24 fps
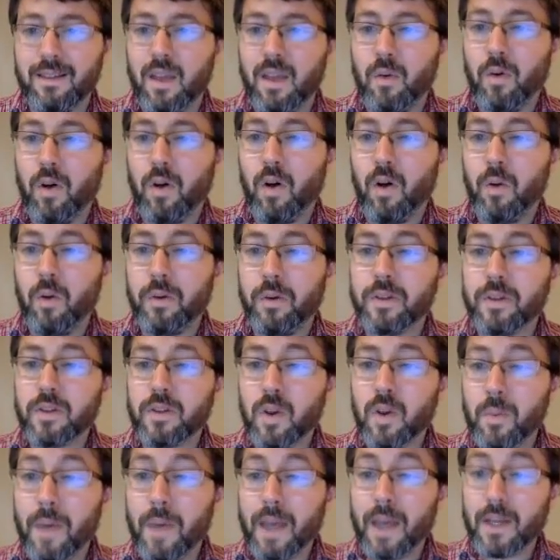We'll always
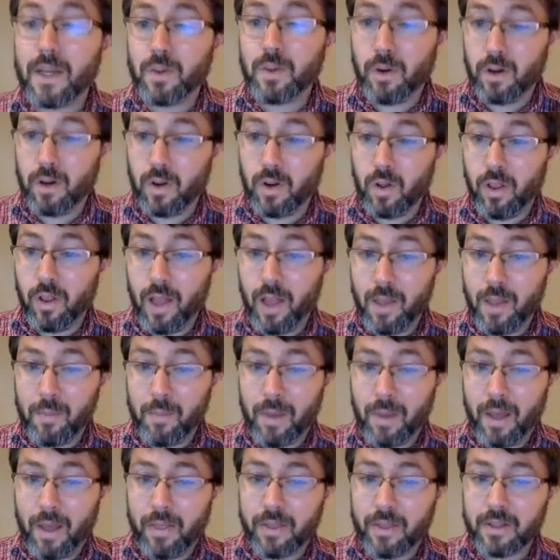go back to our null
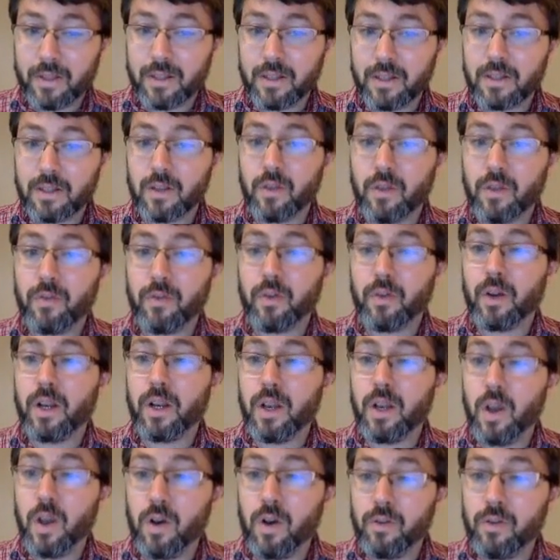hypothesis. So for
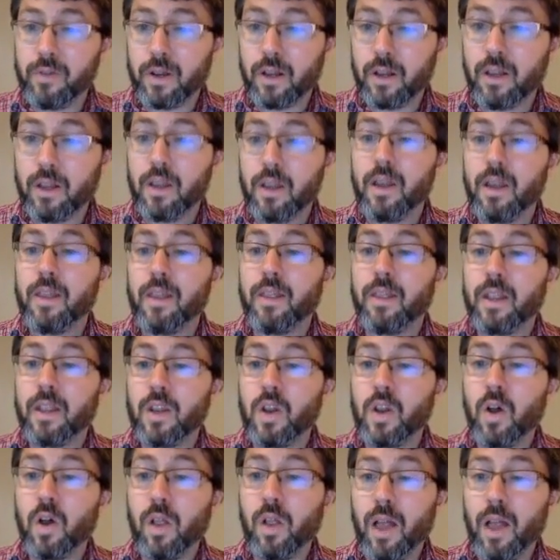ANOVA, the
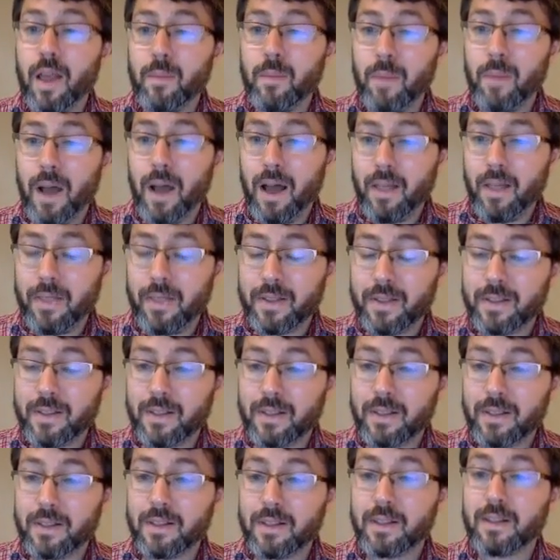null
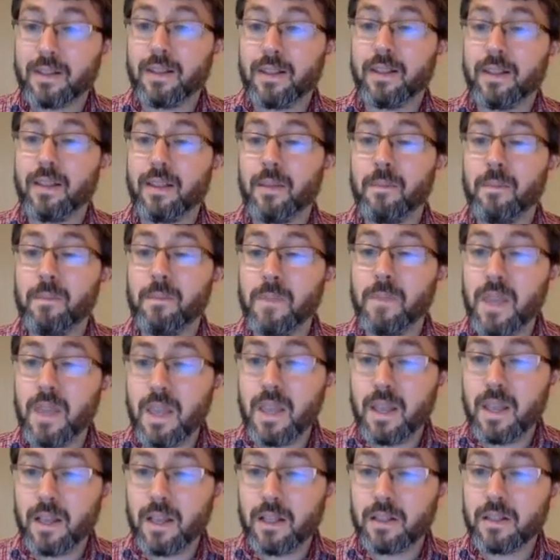hypothesis is that the
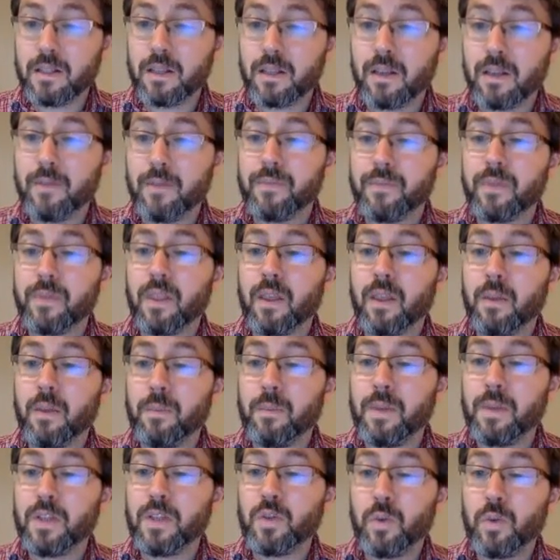means
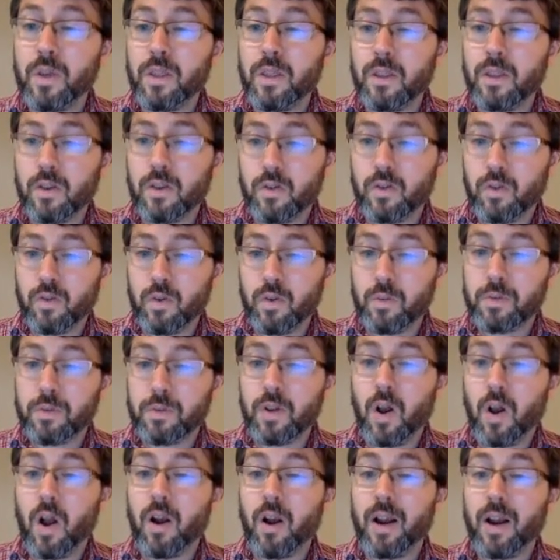between the groups
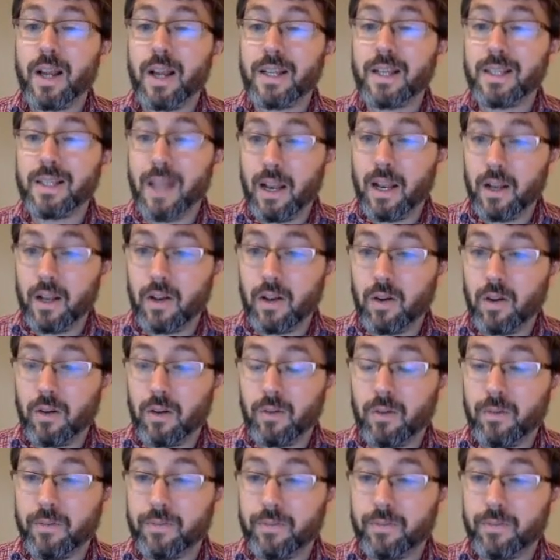are identical.